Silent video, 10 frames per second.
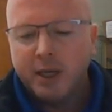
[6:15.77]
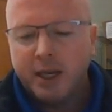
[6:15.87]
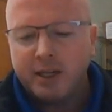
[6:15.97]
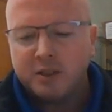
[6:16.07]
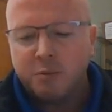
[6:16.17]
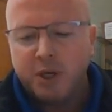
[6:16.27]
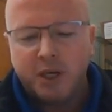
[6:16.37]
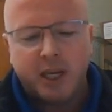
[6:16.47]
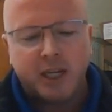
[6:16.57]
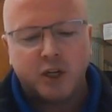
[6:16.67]
and is
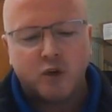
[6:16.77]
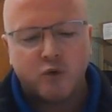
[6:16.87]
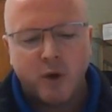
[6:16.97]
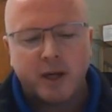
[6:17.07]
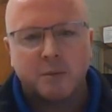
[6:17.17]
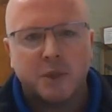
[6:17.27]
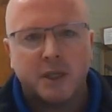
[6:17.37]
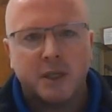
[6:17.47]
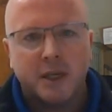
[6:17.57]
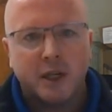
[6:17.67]
being
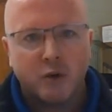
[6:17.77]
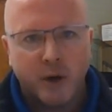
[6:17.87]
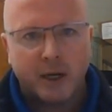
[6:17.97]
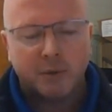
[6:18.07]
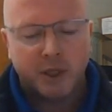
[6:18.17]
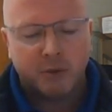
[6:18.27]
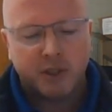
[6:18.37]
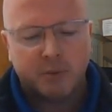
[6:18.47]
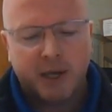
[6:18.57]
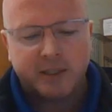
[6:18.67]
incredibly, incredibly
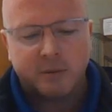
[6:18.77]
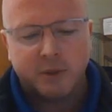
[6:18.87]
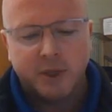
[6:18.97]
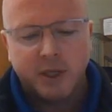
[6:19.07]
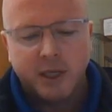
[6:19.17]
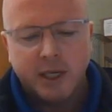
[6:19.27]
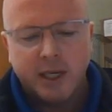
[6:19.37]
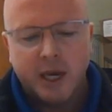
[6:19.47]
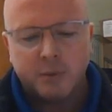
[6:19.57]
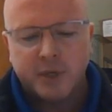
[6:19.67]
responsible. He
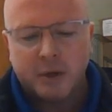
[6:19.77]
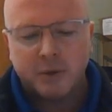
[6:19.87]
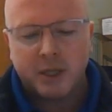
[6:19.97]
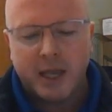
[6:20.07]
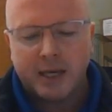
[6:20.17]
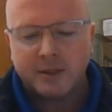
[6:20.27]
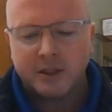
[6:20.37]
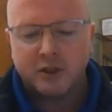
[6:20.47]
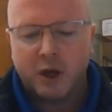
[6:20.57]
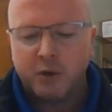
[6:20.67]
helps out in class and
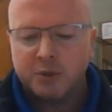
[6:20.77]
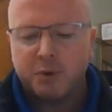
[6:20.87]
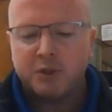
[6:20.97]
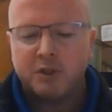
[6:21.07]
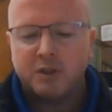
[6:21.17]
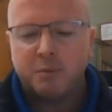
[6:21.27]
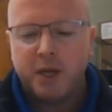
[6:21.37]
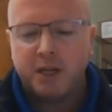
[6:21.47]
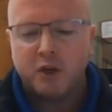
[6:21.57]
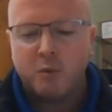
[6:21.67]
is always
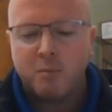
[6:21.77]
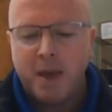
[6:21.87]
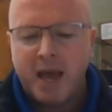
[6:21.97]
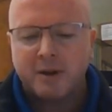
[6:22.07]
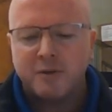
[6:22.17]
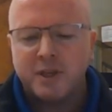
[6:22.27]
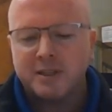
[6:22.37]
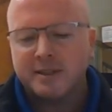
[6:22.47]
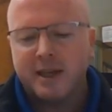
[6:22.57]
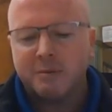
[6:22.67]
participating, no matter the
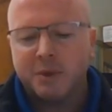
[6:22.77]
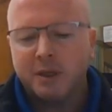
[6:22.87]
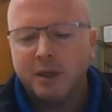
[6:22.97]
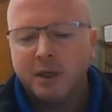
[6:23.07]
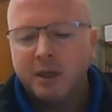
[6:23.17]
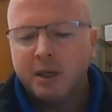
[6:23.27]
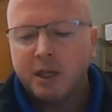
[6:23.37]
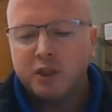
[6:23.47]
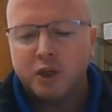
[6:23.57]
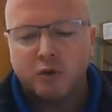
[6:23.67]
assignment.
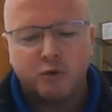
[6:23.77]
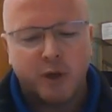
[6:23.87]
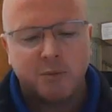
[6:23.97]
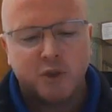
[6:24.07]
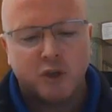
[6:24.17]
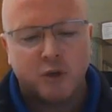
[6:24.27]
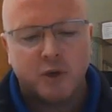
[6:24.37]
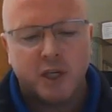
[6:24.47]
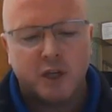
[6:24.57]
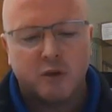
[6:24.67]
He has shown great
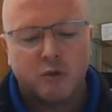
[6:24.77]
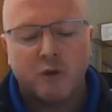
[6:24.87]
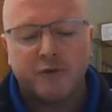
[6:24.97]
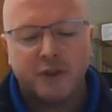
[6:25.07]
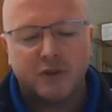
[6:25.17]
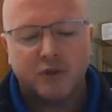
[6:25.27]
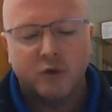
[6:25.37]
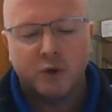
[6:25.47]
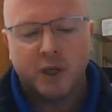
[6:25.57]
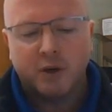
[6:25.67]
maturity and growth this
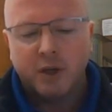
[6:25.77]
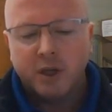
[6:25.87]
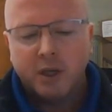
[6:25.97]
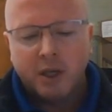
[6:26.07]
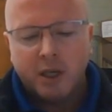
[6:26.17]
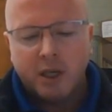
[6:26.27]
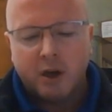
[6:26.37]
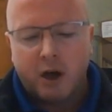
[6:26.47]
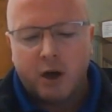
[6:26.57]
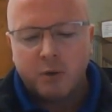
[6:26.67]
school year. He
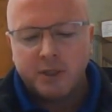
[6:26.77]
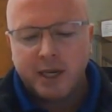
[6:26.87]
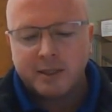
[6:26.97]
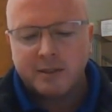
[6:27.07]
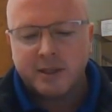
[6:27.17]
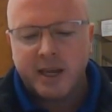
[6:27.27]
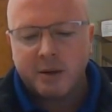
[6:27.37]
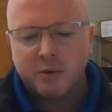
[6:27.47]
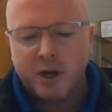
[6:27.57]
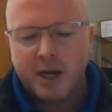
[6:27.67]
always has his
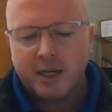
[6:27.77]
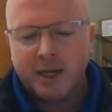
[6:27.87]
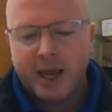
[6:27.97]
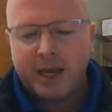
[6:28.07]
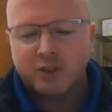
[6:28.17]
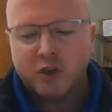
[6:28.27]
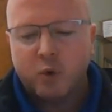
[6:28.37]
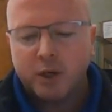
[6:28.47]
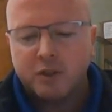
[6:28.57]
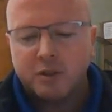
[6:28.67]
camera on and asks
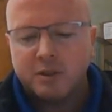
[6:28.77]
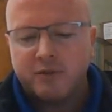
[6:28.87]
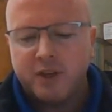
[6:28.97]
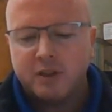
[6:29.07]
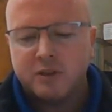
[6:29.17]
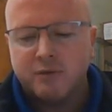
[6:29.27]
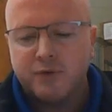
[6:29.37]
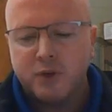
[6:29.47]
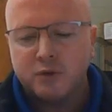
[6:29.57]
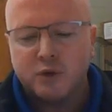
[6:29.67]
questions if he is
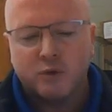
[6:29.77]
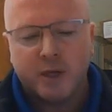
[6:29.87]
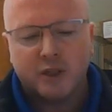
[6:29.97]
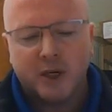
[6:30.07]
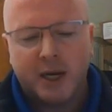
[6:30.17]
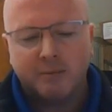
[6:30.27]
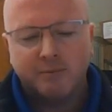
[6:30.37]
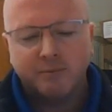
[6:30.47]
confused. Great job.